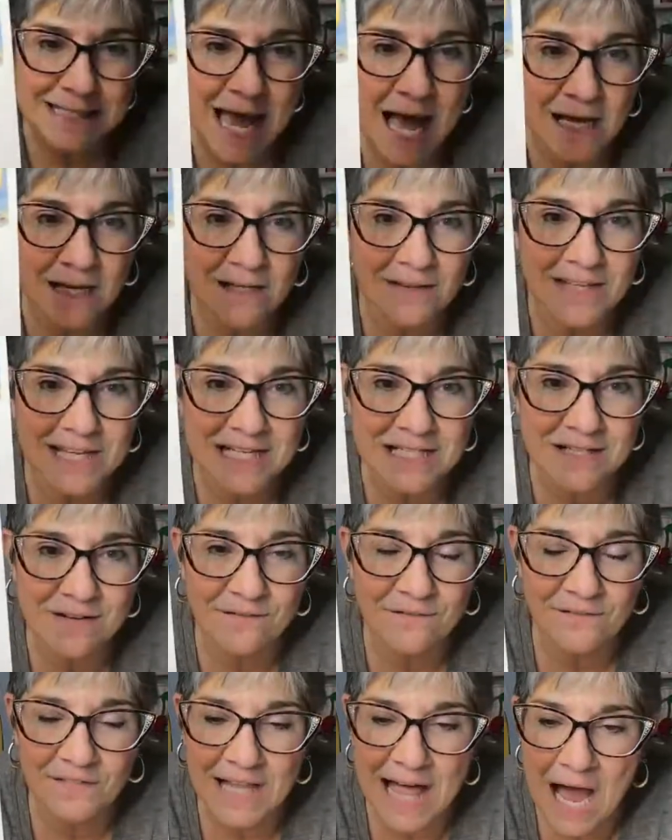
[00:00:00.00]
tackle these
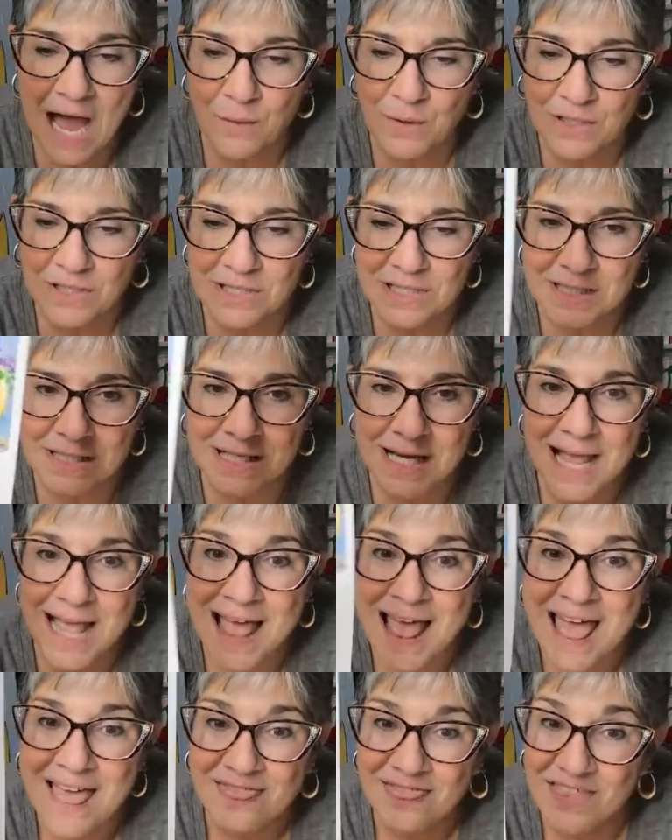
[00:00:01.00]
flowers.
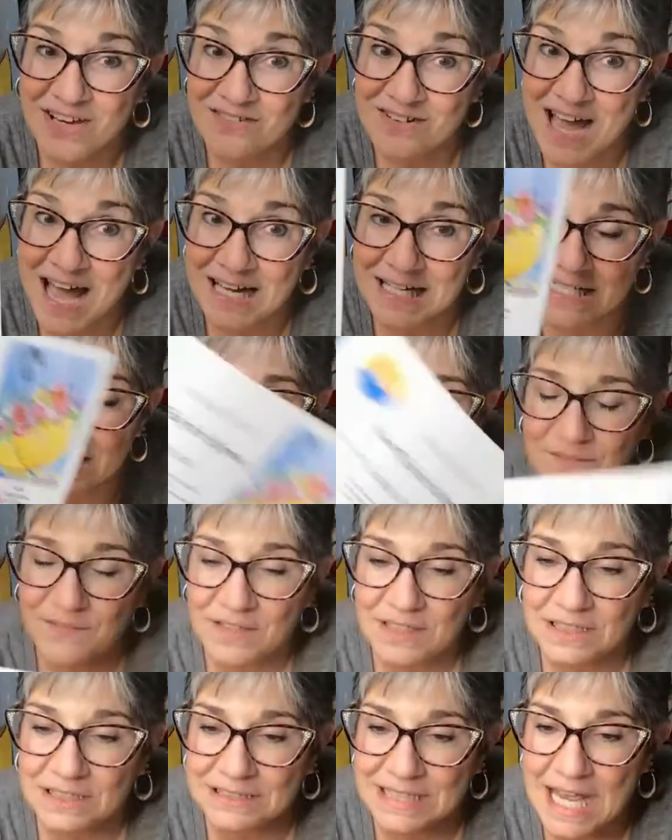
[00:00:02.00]
They're not as
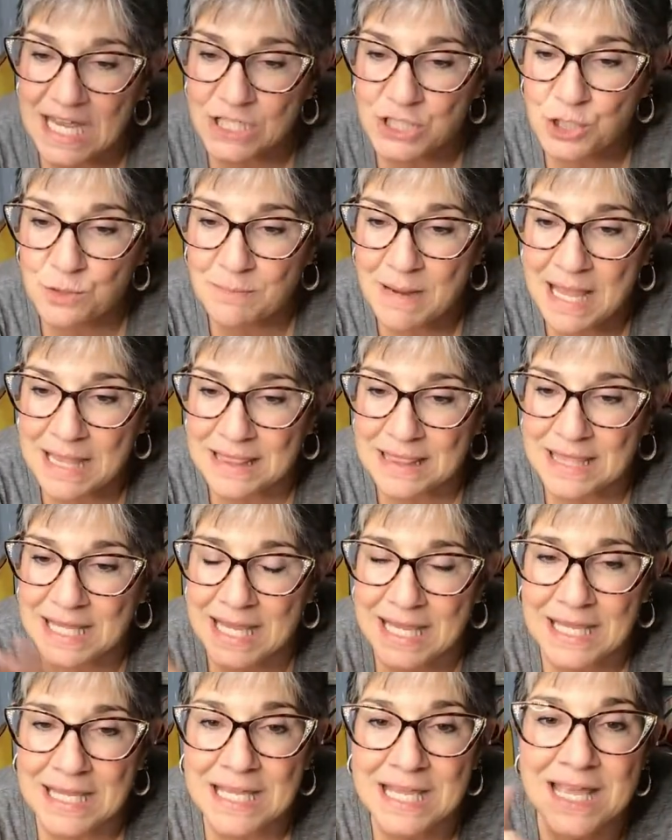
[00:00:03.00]
difficult as you might
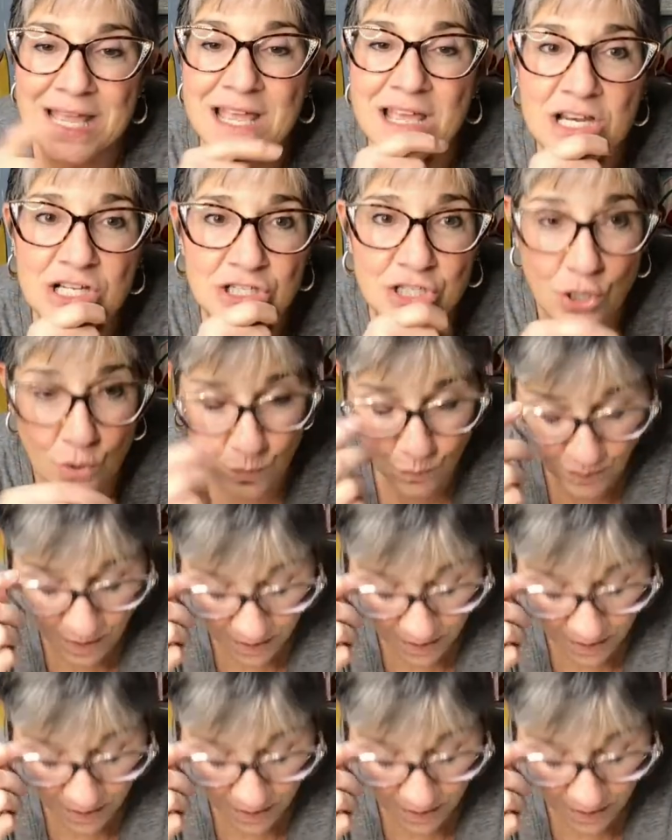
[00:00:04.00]
think. Don't